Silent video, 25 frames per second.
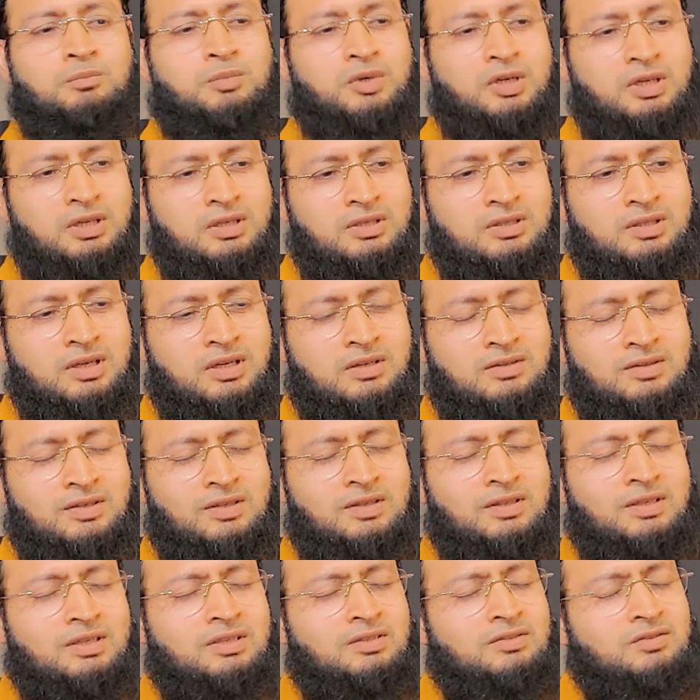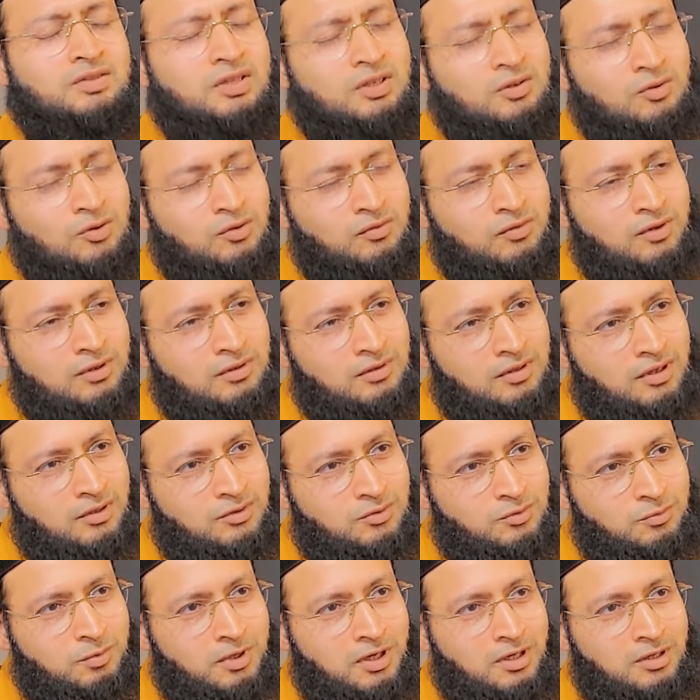Peace is in the zikr of Allah
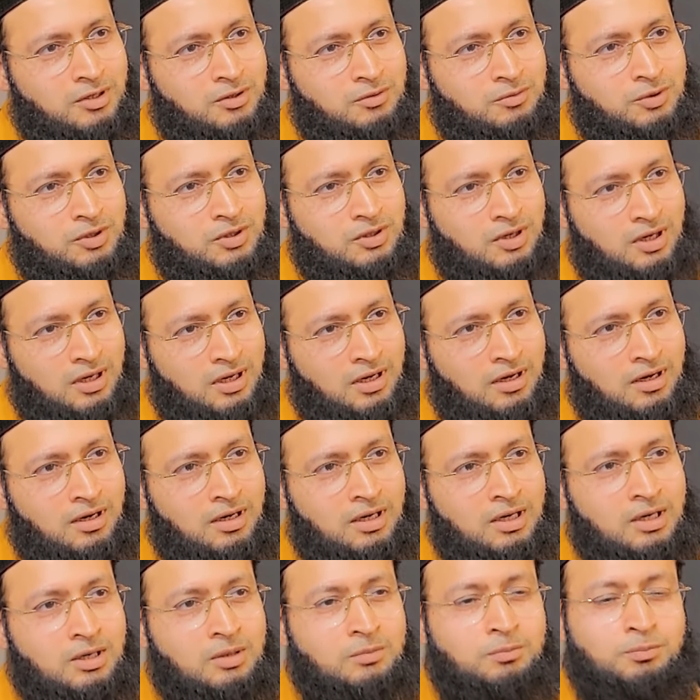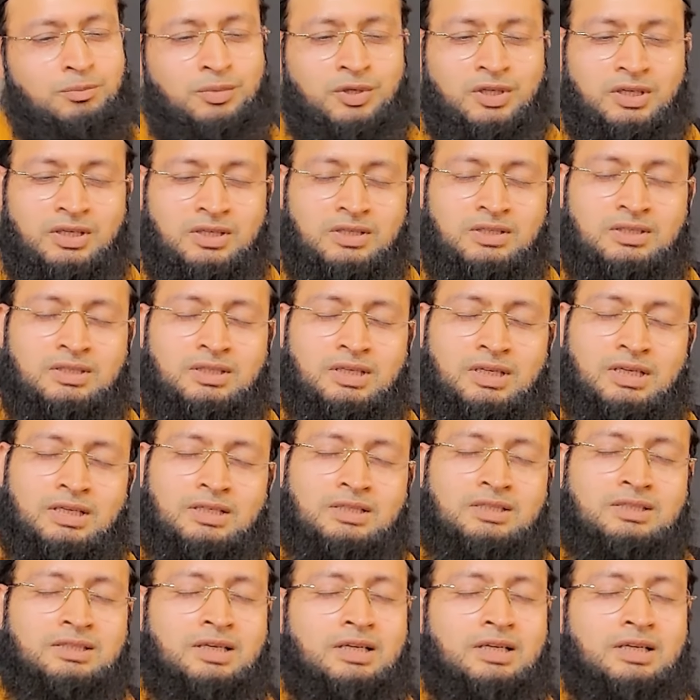subhanahu wa ta'ala. Peace is